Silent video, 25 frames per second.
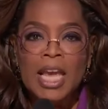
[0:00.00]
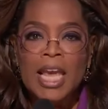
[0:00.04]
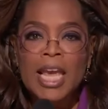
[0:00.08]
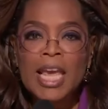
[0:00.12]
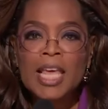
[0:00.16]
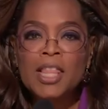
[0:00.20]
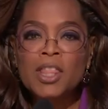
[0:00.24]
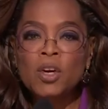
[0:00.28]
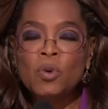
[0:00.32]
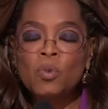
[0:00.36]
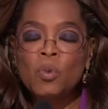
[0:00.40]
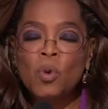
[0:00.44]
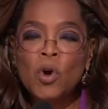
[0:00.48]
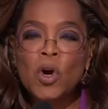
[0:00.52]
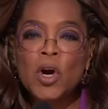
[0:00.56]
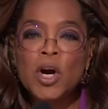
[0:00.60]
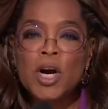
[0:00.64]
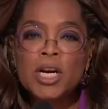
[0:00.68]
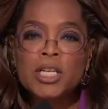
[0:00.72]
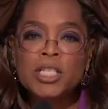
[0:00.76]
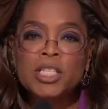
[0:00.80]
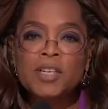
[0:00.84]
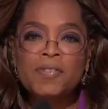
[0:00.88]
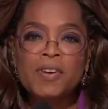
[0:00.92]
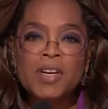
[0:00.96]
In the
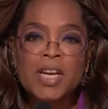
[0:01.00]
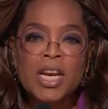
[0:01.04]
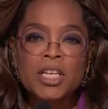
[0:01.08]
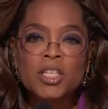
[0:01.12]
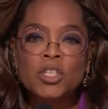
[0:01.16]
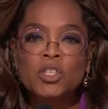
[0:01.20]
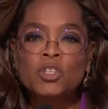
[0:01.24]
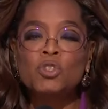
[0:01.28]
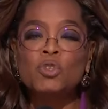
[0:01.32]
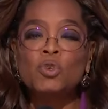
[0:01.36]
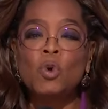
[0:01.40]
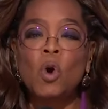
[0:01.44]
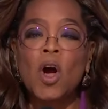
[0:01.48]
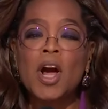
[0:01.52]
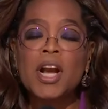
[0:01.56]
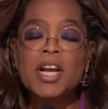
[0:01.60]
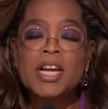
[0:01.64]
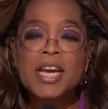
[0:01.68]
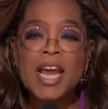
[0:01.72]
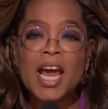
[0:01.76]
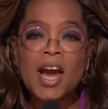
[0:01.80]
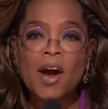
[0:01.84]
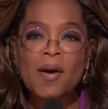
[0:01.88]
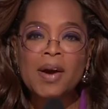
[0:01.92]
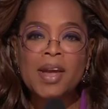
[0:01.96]
words of an
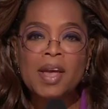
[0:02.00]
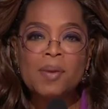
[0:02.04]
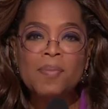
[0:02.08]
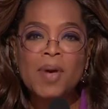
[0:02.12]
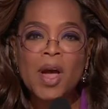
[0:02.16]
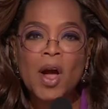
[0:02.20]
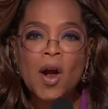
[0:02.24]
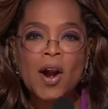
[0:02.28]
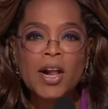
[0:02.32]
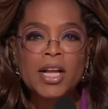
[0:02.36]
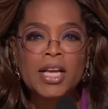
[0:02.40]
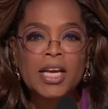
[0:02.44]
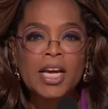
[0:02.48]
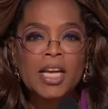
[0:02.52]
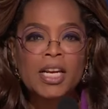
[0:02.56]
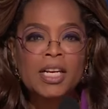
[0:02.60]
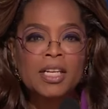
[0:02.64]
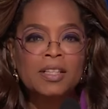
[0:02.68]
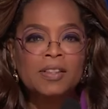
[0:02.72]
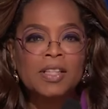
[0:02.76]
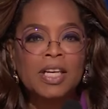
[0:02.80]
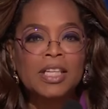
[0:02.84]
extraordinary American,